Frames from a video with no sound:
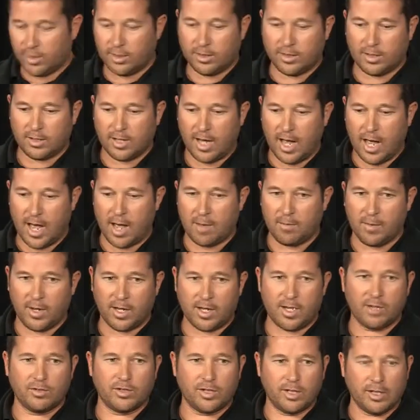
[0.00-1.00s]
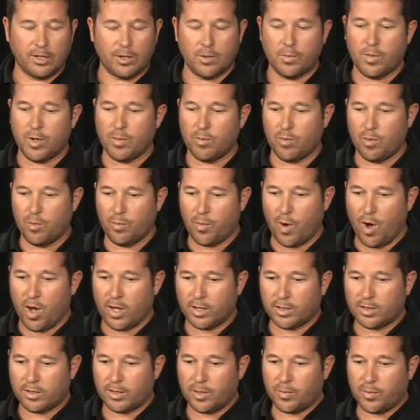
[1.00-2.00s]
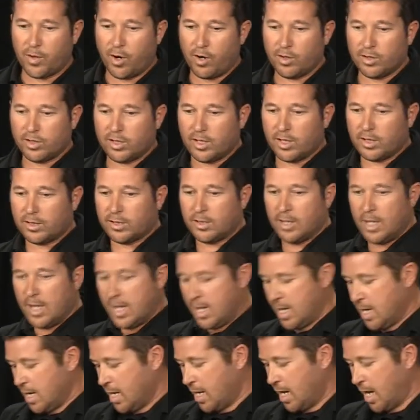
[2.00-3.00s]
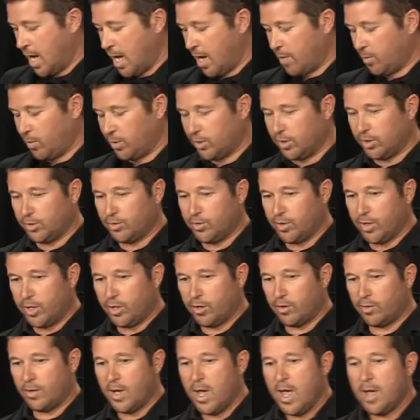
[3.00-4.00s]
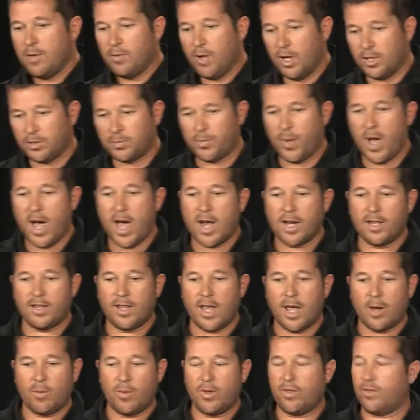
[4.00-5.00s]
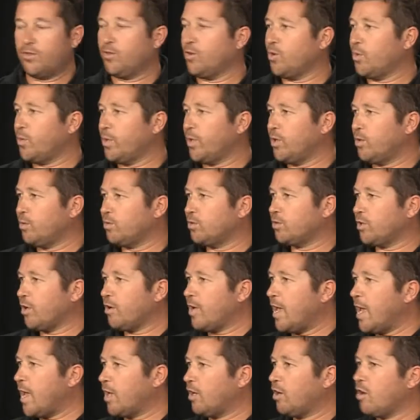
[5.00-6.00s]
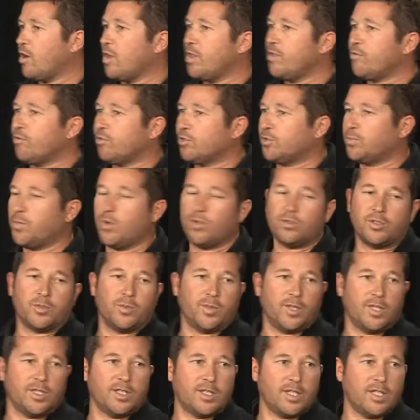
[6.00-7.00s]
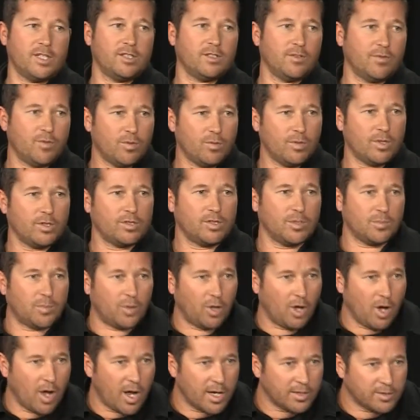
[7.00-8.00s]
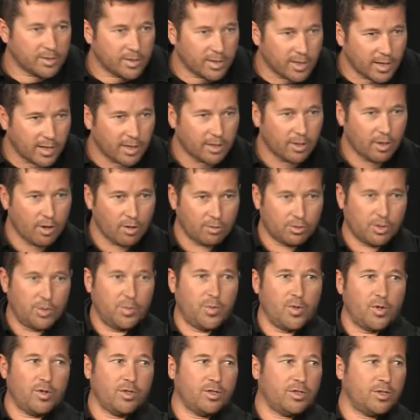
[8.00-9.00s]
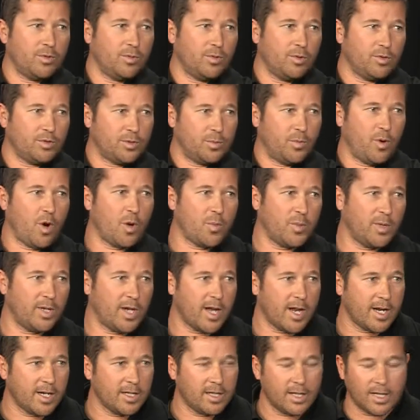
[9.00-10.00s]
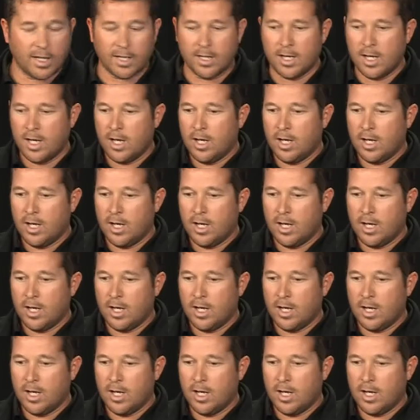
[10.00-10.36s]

is, um, it gives you a little bit more buy-in to the process, uh, which is really good. As part of that, we thought we'd also outline the responsibilities of all the suppliers that are contributing towards populating the